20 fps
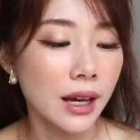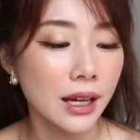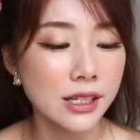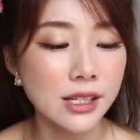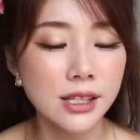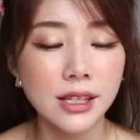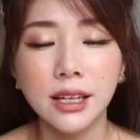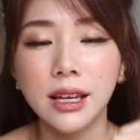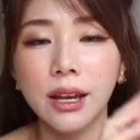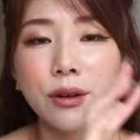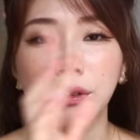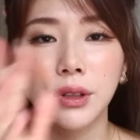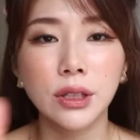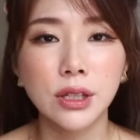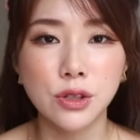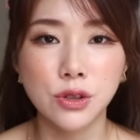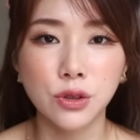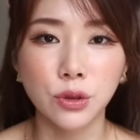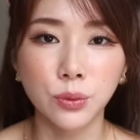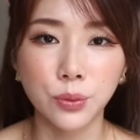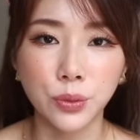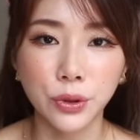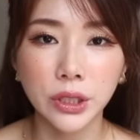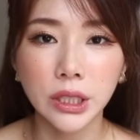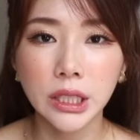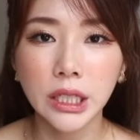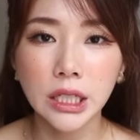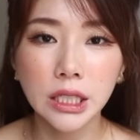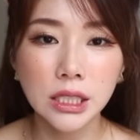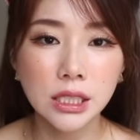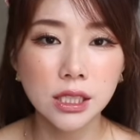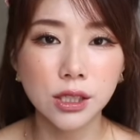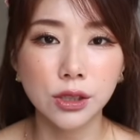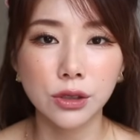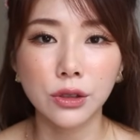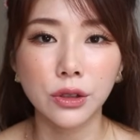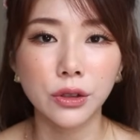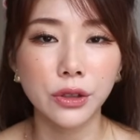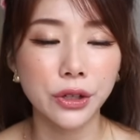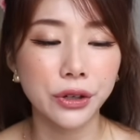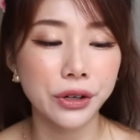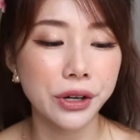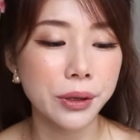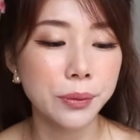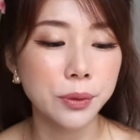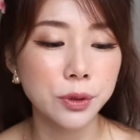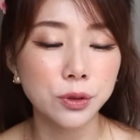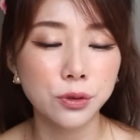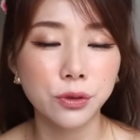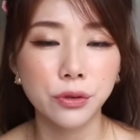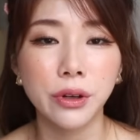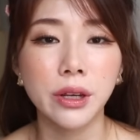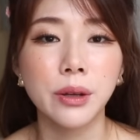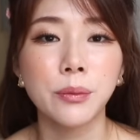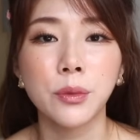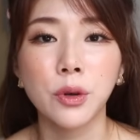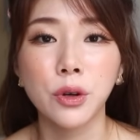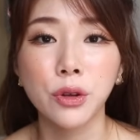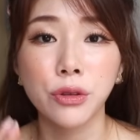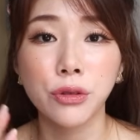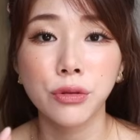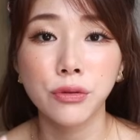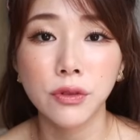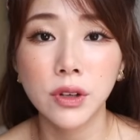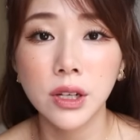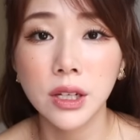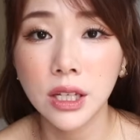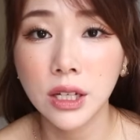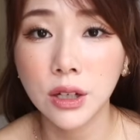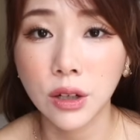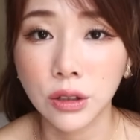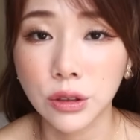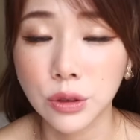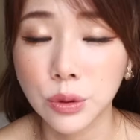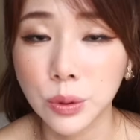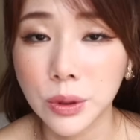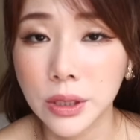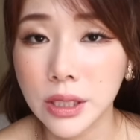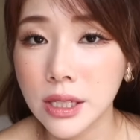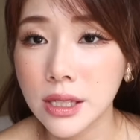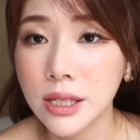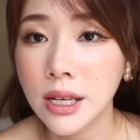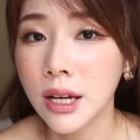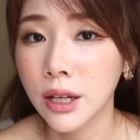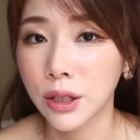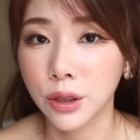I just think everything is so brilliant. You know, you're able to create more 3D contours.